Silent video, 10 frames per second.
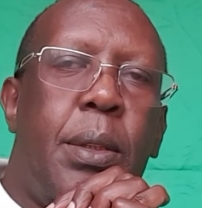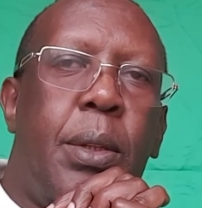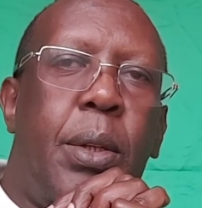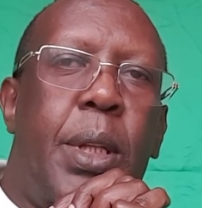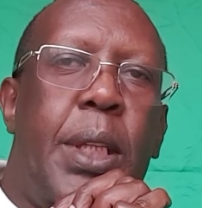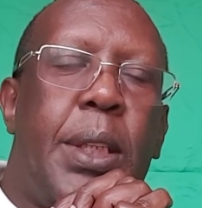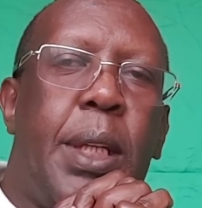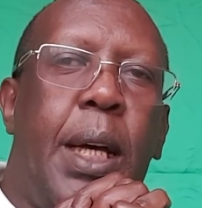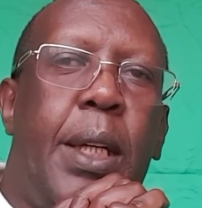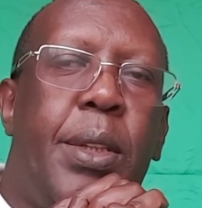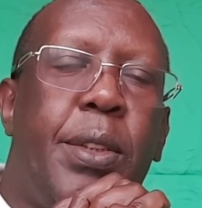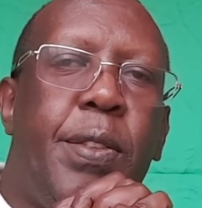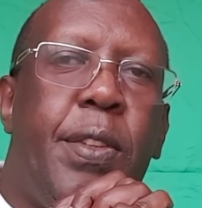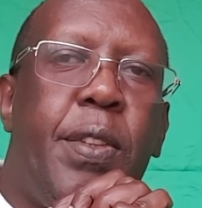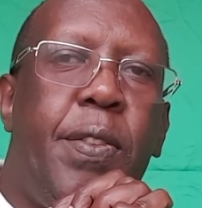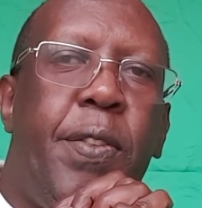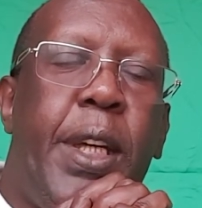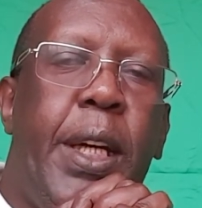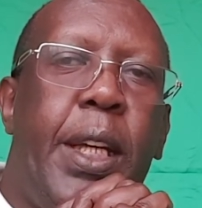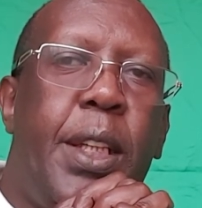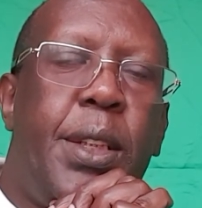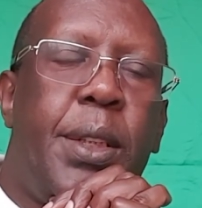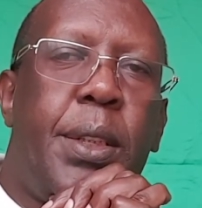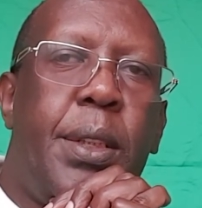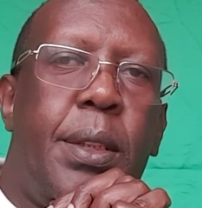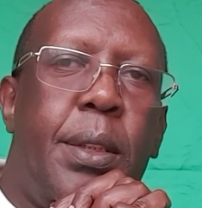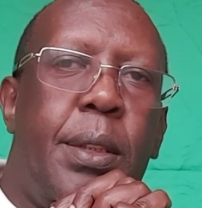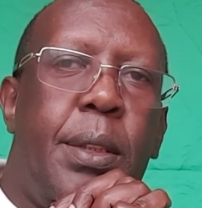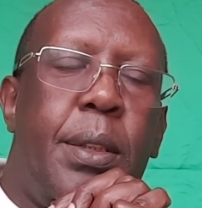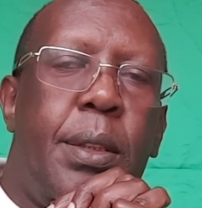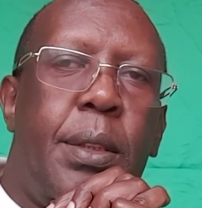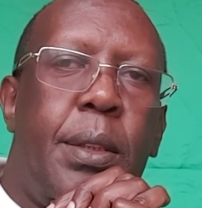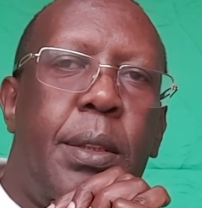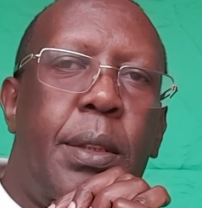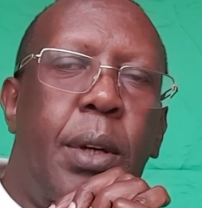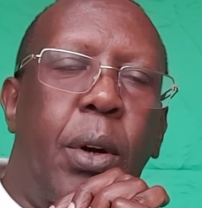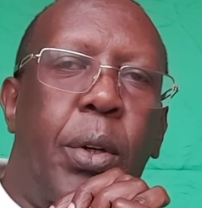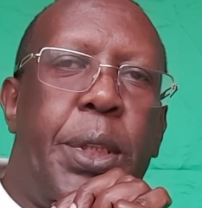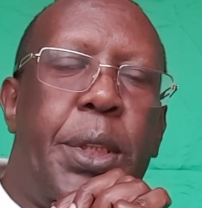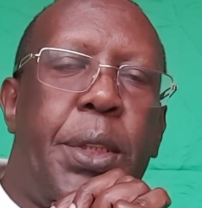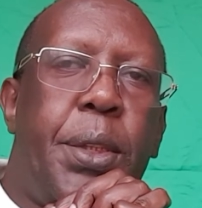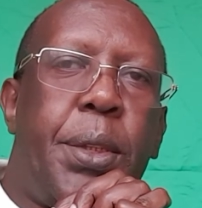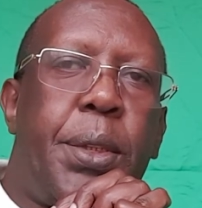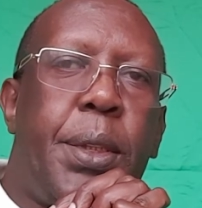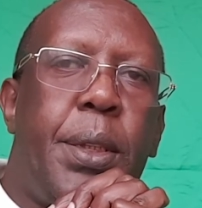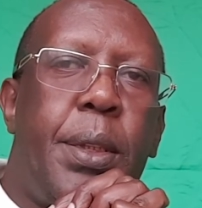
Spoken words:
on this kind of feelings or issues.